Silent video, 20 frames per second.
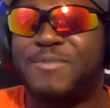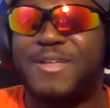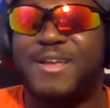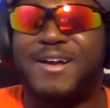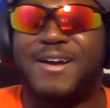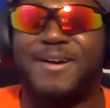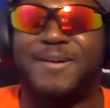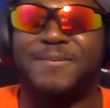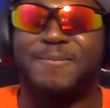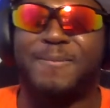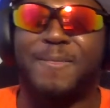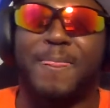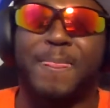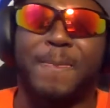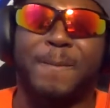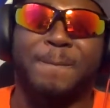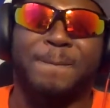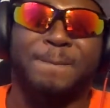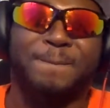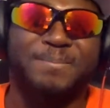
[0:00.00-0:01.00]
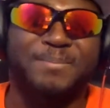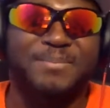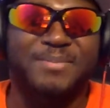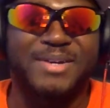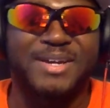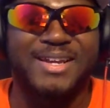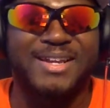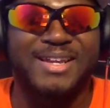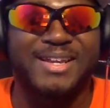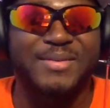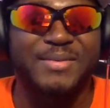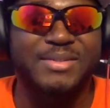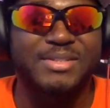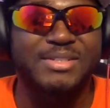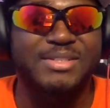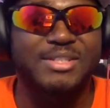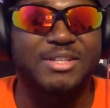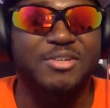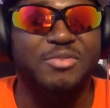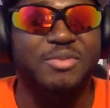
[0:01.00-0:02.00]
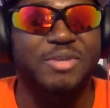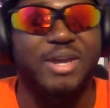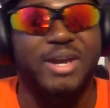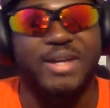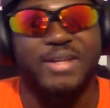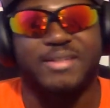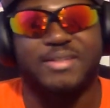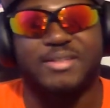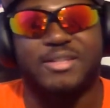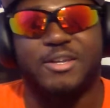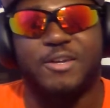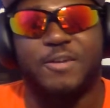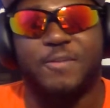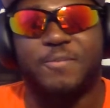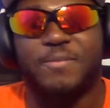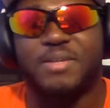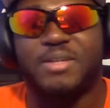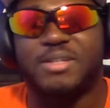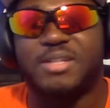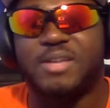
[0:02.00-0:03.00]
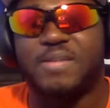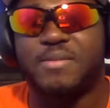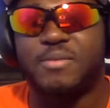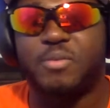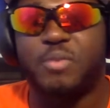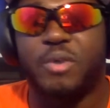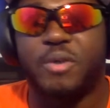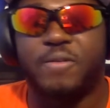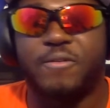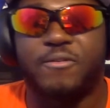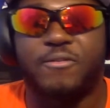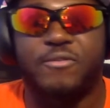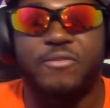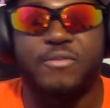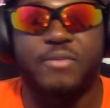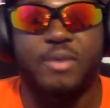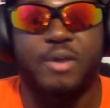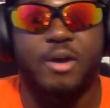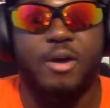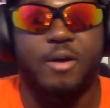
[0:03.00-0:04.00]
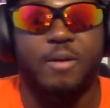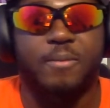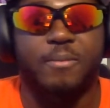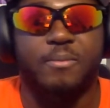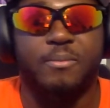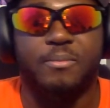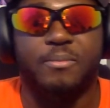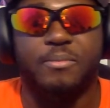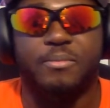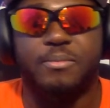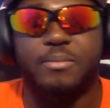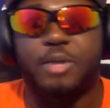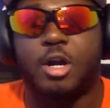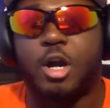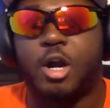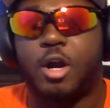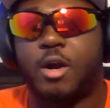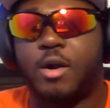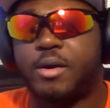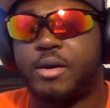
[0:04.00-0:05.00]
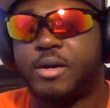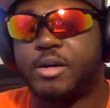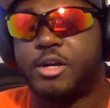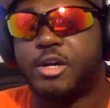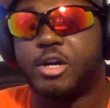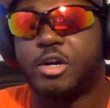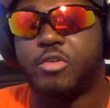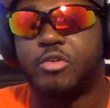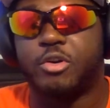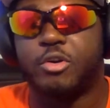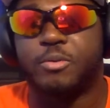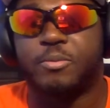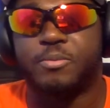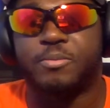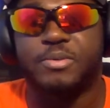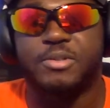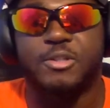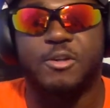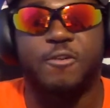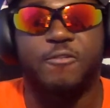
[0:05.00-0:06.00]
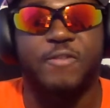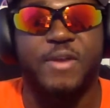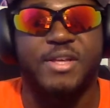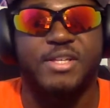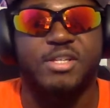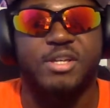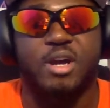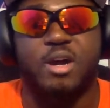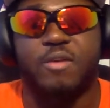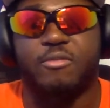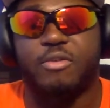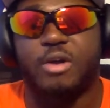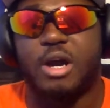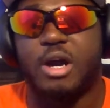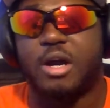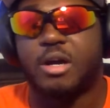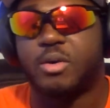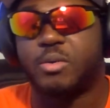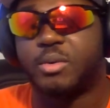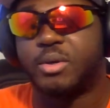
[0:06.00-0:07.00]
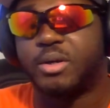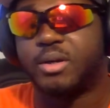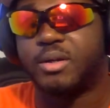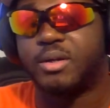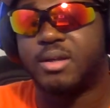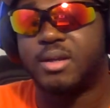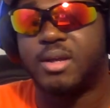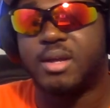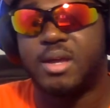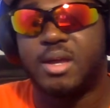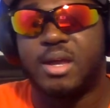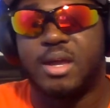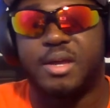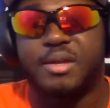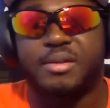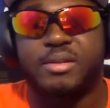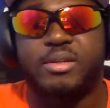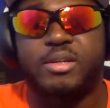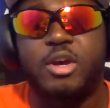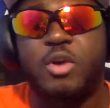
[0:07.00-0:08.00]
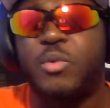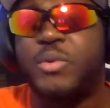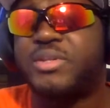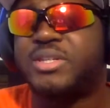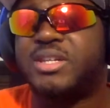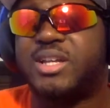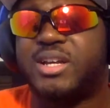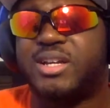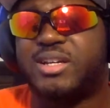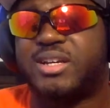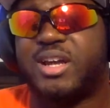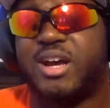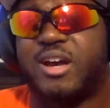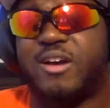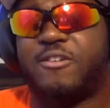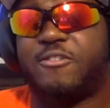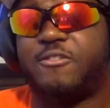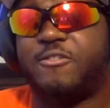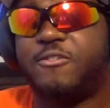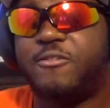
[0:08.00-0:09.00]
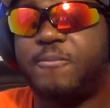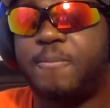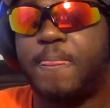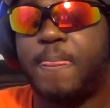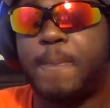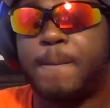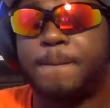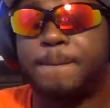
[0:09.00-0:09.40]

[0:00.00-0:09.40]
But it was still nice though, because even with her and her group still facing off Aqua, it still wasn't enough.